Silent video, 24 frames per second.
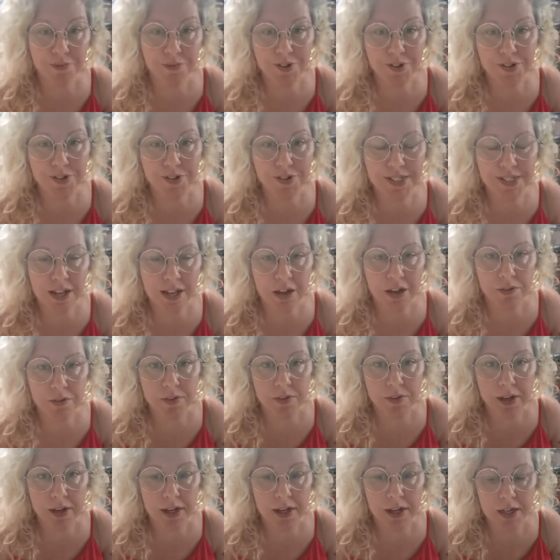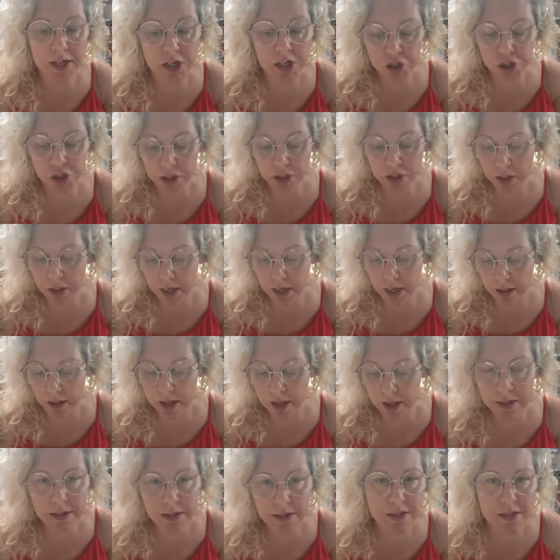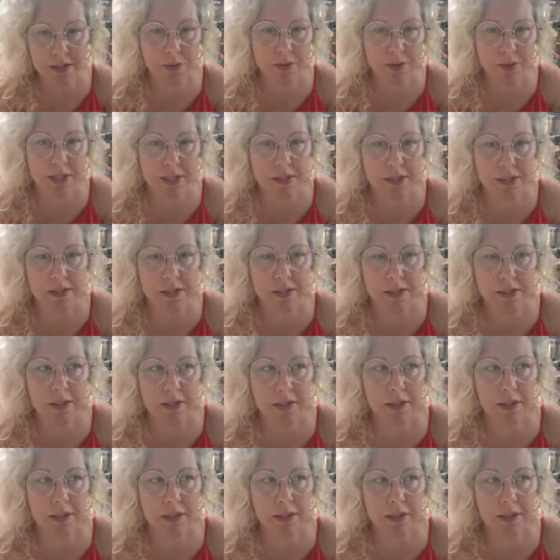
yourself unconditionally. And that doesn't always,